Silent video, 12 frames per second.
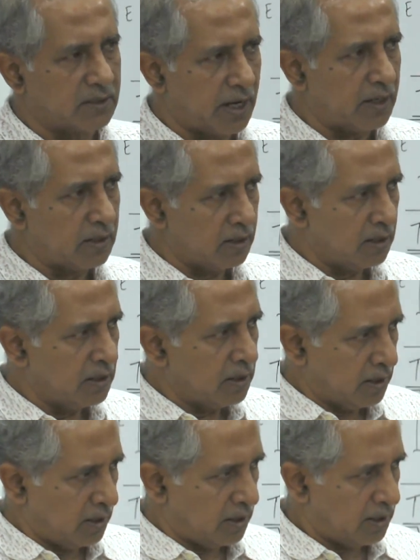than,
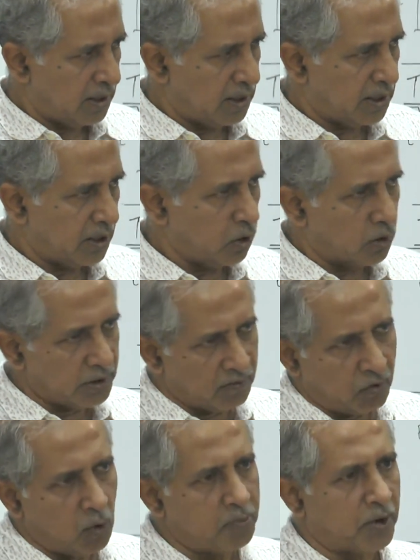you know, the
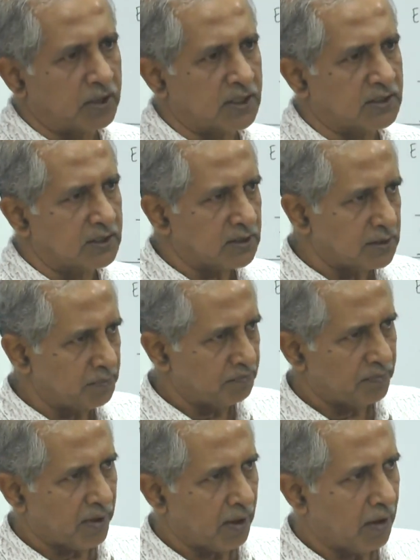flow processes.
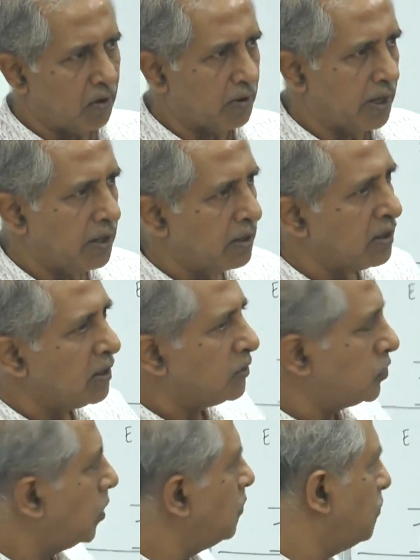Okay,
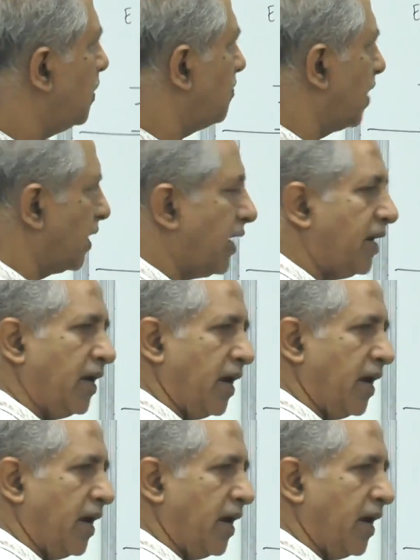so if you have done any,